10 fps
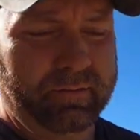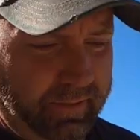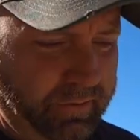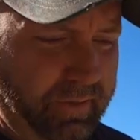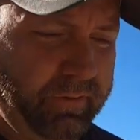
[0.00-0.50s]

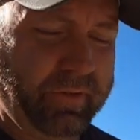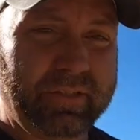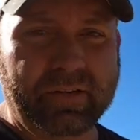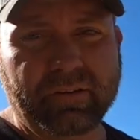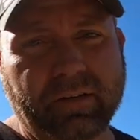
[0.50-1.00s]
They do have a
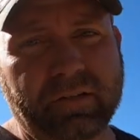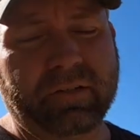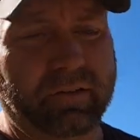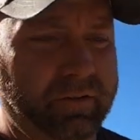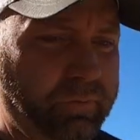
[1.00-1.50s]
good sounding
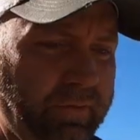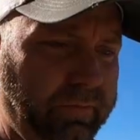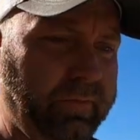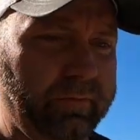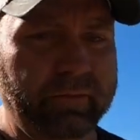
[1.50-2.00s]
exhaust
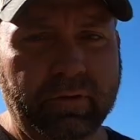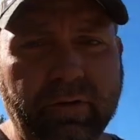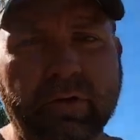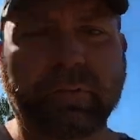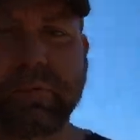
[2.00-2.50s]
whenever
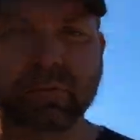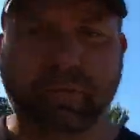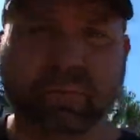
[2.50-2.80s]
you go with the